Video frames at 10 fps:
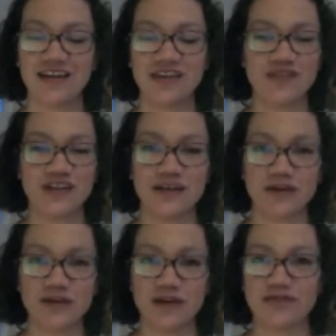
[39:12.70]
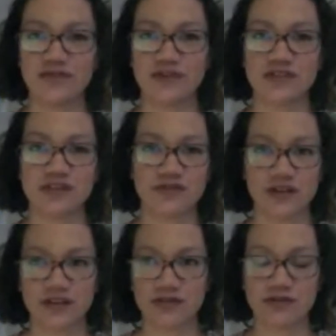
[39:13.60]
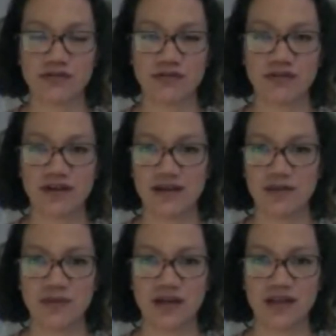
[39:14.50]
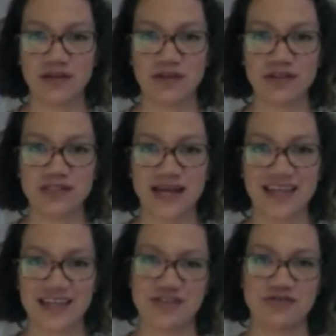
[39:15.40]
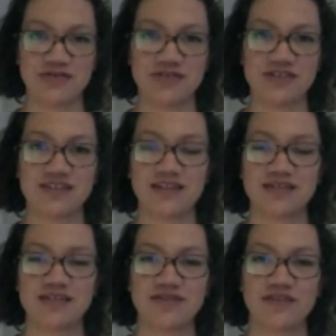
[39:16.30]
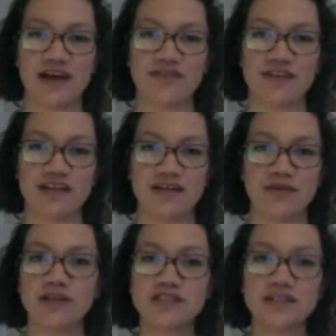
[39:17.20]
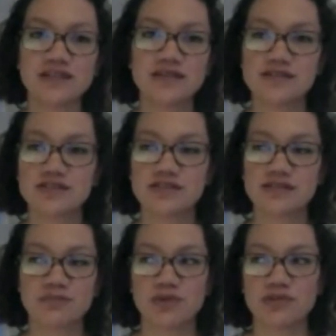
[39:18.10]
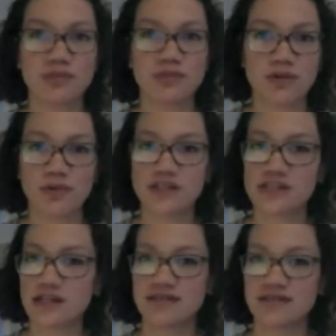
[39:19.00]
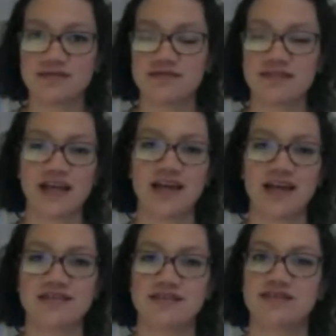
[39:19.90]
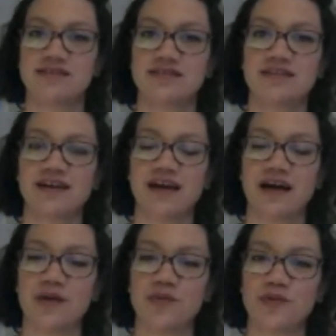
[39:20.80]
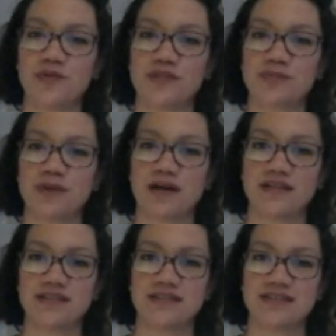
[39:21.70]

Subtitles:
video and for suffering through my little tech issues. If you have any questions, just post them on your project, and I will respond.